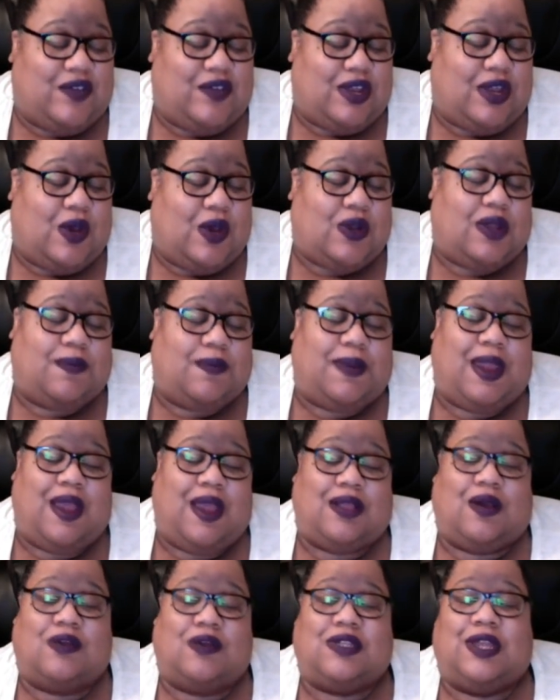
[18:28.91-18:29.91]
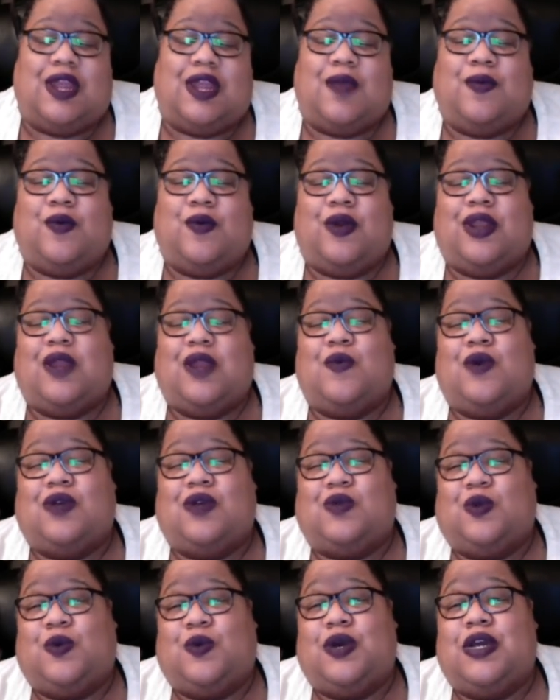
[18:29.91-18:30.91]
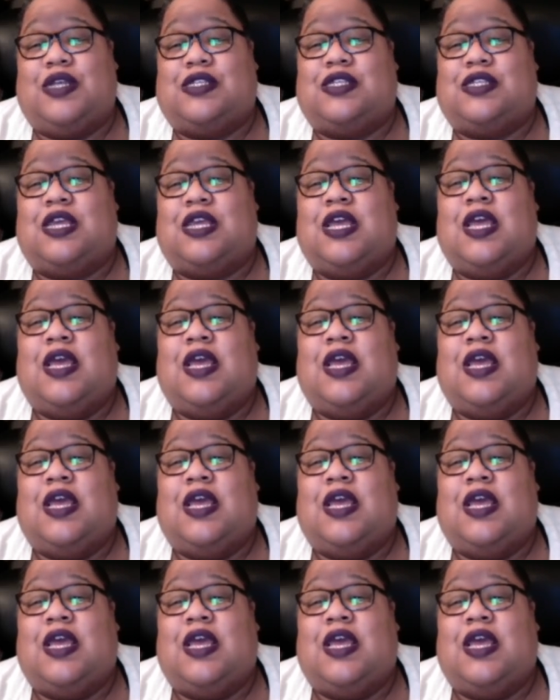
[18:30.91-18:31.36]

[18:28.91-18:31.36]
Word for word: You know, the parents go to the airport, and it was what it was.